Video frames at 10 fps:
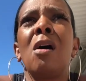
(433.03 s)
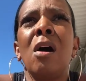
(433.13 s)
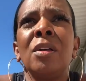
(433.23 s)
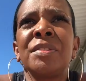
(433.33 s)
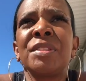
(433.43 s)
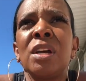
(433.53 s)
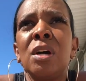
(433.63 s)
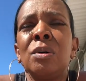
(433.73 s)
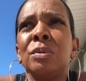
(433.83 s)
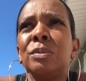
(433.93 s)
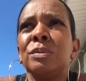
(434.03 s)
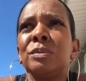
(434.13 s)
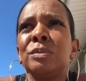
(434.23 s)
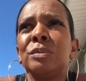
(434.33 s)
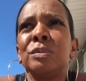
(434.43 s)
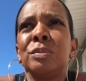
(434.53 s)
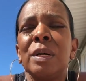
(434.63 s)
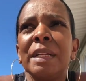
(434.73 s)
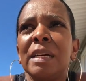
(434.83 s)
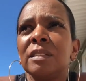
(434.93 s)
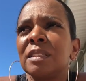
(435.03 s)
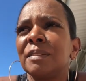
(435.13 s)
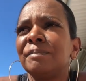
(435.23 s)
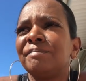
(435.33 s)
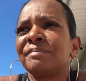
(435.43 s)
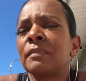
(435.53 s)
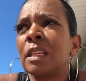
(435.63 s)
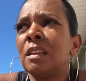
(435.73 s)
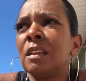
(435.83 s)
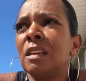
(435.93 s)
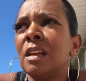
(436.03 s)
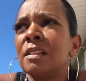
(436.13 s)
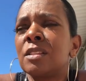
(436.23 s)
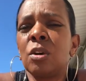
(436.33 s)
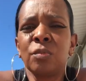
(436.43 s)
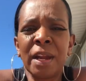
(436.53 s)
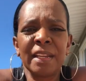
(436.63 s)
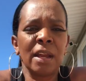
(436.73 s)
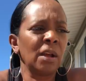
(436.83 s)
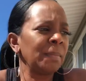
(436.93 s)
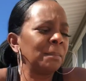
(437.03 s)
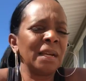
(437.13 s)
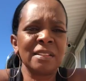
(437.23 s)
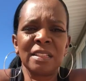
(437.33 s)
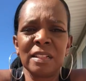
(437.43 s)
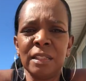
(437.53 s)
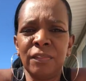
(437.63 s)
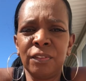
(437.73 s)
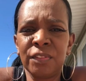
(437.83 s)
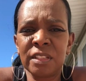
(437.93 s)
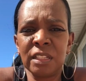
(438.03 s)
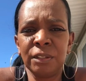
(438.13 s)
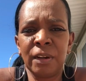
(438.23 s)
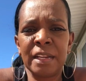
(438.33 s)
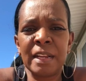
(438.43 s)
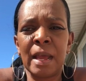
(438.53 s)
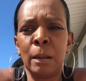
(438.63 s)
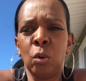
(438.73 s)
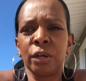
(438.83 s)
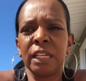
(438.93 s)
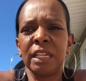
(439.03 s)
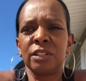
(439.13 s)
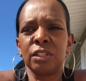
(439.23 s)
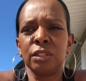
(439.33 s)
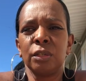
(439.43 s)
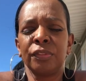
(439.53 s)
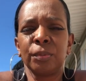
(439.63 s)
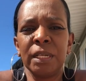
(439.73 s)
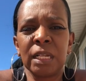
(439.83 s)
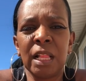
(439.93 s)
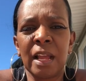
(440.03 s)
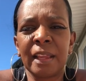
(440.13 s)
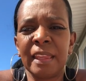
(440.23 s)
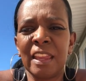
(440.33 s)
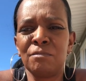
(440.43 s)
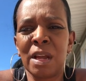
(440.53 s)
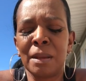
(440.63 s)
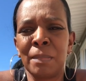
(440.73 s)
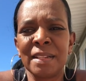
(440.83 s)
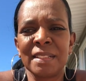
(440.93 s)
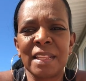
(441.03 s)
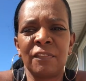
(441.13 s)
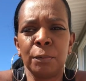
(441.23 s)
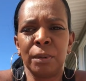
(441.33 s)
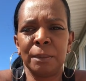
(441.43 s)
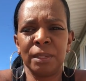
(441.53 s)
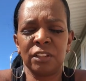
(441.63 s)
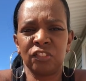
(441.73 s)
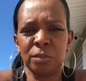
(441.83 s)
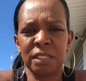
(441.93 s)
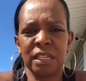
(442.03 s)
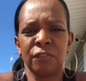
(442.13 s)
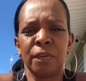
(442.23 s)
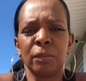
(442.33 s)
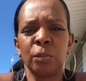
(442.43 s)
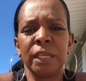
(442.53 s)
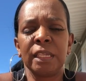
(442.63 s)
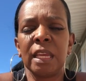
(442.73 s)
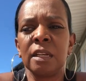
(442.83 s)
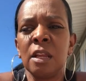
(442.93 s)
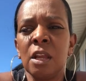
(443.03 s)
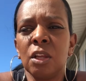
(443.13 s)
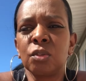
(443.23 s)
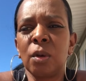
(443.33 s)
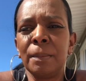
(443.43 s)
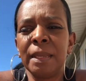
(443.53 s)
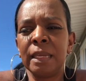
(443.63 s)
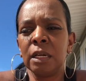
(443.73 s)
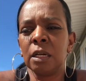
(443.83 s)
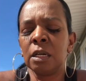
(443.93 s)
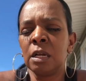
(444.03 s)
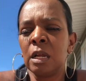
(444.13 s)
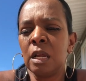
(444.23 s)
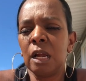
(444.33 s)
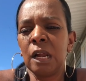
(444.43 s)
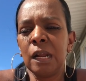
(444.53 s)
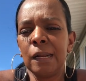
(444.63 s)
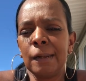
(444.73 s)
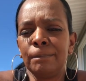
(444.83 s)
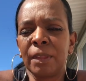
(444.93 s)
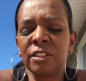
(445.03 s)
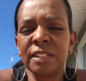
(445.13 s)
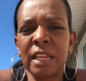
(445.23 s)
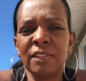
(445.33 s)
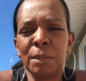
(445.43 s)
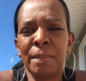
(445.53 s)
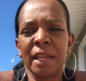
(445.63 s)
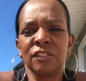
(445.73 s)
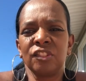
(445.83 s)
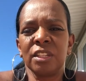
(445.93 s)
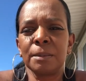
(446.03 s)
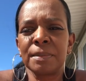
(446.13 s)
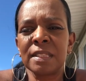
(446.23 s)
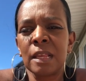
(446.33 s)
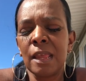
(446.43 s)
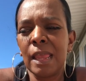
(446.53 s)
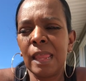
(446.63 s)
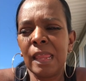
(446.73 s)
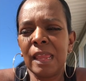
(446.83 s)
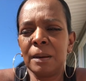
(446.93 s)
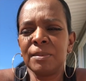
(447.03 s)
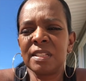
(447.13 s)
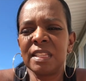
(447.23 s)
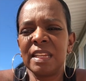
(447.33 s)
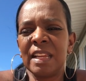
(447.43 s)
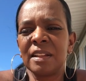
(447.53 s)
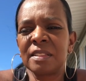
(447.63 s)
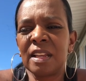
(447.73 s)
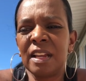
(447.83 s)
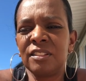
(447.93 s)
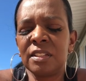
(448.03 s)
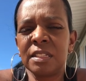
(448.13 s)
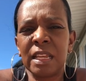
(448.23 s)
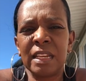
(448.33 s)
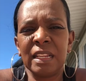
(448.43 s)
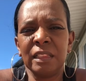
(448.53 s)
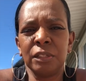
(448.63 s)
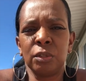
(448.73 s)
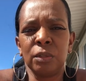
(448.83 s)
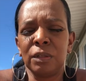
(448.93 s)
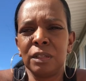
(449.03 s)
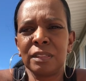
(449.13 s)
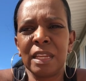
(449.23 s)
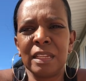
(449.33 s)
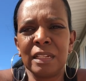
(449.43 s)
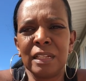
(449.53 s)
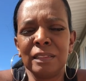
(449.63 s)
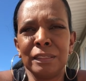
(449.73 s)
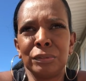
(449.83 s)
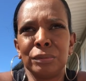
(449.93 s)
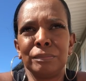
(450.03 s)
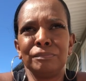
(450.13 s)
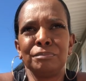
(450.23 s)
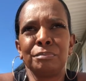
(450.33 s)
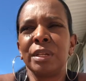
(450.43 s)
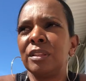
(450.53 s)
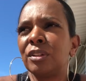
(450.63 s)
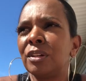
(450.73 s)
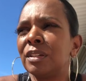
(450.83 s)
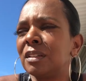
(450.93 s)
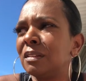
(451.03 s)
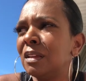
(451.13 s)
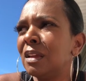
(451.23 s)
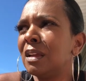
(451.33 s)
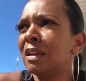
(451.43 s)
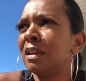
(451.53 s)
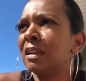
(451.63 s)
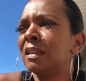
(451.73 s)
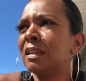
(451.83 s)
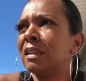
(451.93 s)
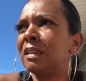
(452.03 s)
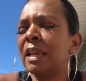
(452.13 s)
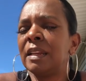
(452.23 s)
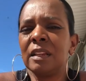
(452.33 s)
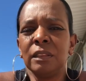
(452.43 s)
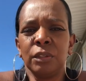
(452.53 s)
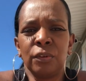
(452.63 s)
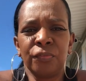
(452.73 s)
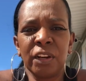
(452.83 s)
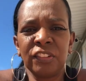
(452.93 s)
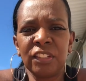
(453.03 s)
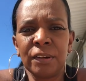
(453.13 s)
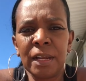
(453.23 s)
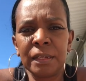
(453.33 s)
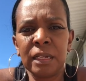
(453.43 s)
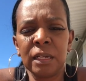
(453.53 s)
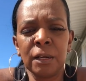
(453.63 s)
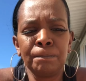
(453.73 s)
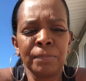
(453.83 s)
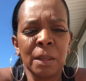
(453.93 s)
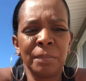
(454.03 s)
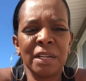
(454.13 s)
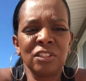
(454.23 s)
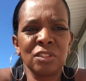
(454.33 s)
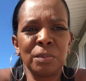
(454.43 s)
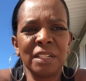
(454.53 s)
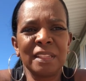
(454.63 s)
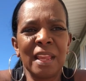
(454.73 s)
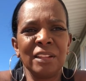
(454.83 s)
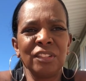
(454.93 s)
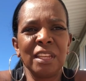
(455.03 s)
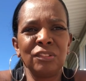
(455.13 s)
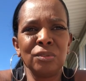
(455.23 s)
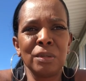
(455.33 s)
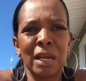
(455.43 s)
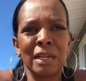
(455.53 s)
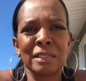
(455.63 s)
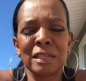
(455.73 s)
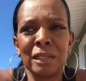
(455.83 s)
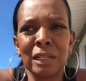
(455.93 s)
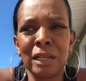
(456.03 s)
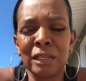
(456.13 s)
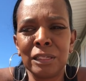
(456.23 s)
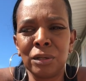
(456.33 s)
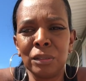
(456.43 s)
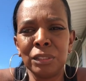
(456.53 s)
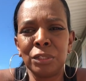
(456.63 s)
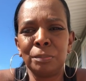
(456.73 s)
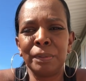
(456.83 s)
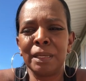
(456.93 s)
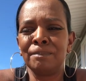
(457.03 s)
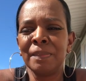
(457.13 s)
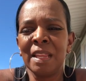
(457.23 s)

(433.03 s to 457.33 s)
Also, what else? So right now I'm at my assisted living facility right now. I'm working until 3 o'clock. I gave my staff a break because she was here from the weekend. So I'm here. I just gave them a bag of chips and I'm just sitting outside, just taking a little breather, getting a little fresh air out here. But I just wanted to educate you guys, a little bit.